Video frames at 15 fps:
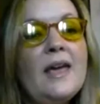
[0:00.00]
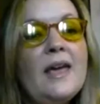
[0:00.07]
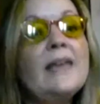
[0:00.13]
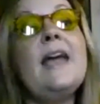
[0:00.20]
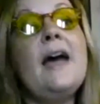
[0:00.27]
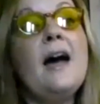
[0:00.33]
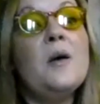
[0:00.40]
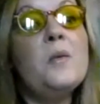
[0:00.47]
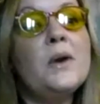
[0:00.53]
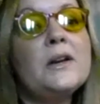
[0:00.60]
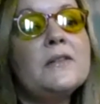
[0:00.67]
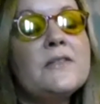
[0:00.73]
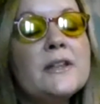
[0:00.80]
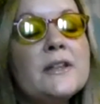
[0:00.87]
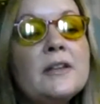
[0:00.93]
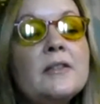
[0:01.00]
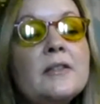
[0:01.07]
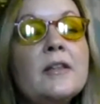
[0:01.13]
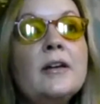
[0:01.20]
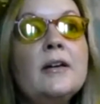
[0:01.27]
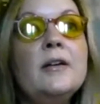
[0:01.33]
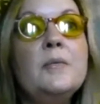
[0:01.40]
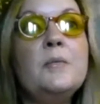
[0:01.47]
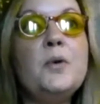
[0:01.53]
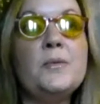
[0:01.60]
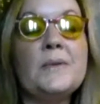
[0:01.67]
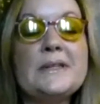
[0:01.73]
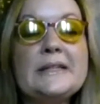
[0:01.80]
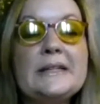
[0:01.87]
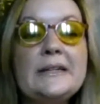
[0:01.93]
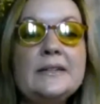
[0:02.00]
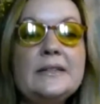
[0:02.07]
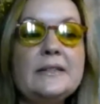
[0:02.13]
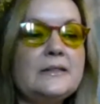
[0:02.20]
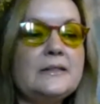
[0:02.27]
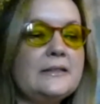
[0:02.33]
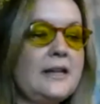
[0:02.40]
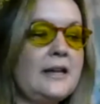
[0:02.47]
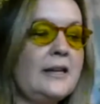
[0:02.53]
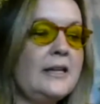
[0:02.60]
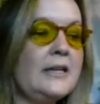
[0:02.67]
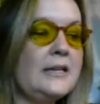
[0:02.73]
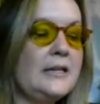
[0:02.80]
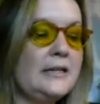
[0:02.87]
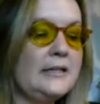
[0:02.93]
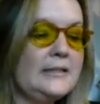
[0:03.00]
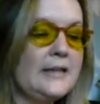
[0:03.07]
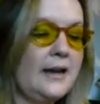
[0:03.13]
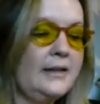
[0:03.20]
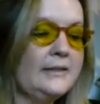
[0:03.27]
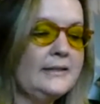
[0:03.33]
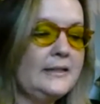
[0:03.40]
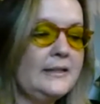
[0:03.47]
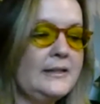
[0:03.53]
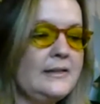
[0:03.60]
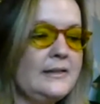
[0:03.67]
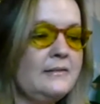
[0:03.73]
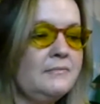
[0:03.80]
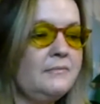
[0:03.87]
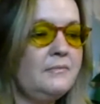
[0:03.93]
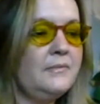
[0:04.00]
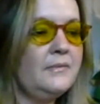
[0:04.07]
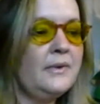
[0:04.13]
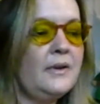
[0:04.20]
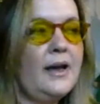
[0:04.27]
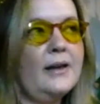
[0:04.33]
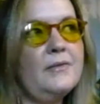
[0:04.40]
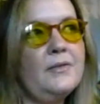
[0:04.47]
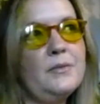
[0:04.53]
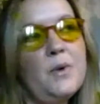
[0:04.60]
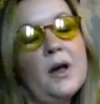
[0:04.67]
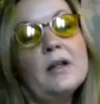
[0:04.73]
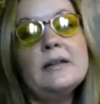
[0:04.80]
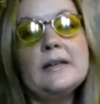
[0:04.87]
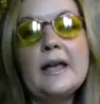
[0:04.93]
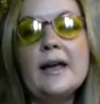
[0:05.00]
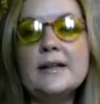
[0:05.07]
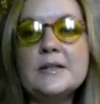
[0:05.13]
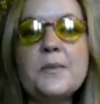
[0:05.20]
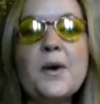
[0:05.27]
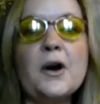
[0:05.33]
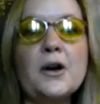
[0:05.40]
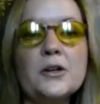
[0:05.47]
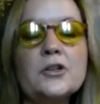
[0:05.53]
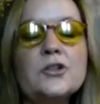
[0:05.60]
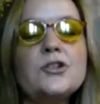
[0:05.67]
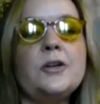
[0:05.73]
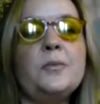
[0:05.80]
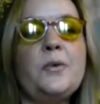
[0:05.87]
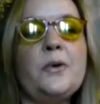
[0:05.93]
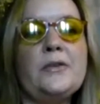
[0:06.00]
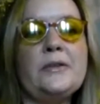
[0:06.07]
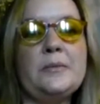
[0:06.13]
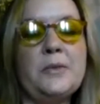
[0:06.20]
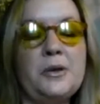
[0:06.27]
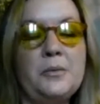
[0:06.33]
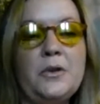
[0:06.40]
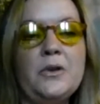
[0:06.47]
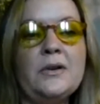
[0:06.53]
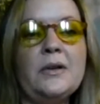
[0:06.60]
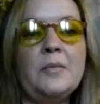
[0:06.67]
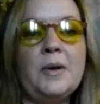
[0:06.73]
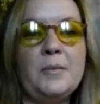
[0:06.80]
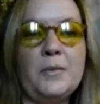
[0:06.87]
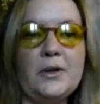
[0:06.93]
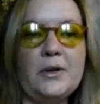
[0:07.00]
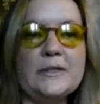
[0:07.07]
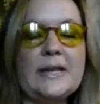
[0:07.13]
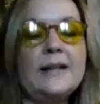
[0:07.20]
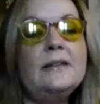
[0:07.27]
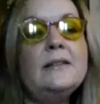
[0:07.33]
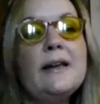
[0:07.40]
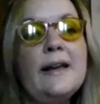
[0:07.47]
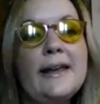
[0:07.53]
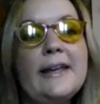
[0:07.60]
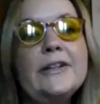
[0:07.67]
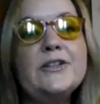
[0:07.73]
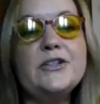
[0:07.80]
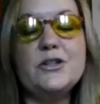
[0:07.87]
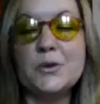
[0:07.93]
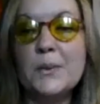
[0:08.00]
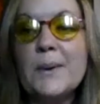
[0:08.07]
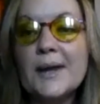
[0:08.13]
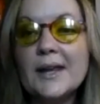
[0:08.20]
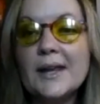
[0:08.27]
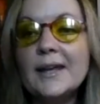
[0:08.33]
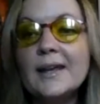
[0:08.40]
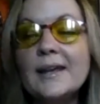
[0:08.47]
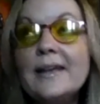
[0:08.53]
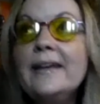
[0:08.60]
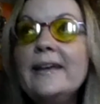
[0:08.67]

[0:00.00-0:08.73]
Yeah, one of the more recent studies, it's a kind of, it's a partnership with some community members. I like doing